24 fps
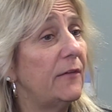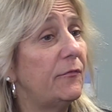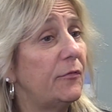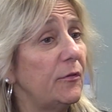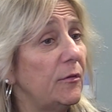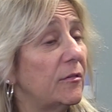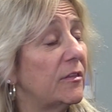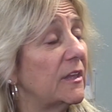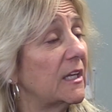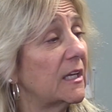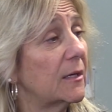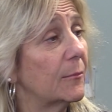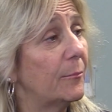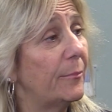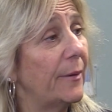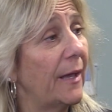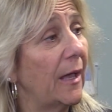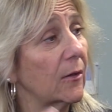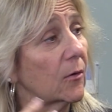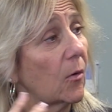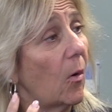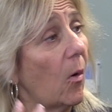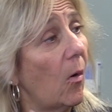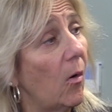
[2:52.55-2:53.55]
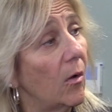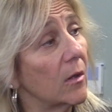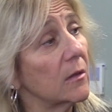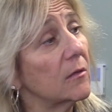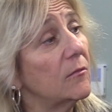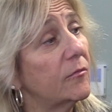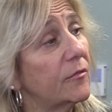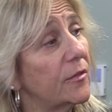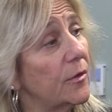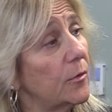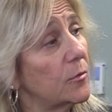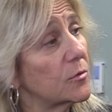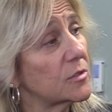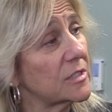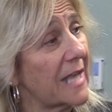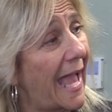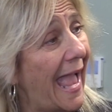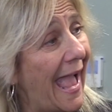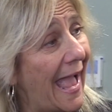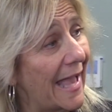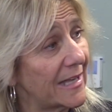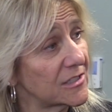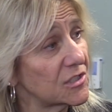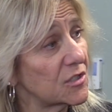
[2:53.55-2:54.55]
if you think about all of those
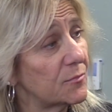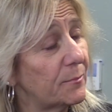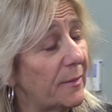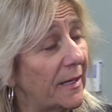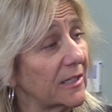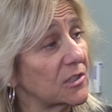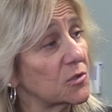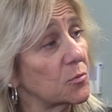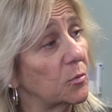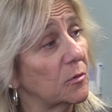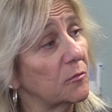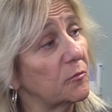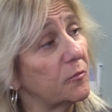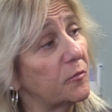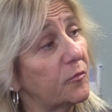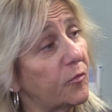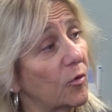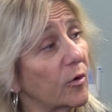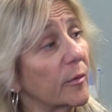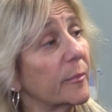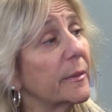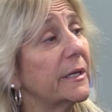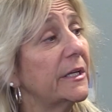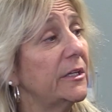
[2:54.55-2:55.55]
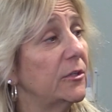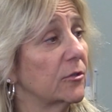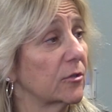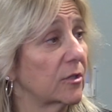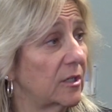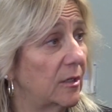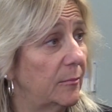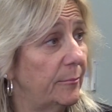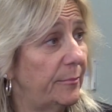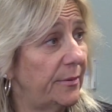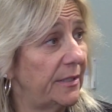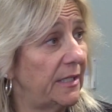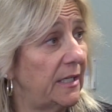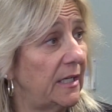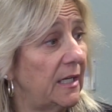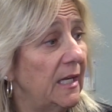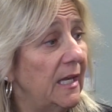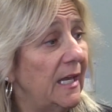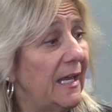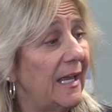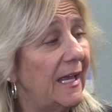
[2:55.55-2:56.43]
aspects when forming your company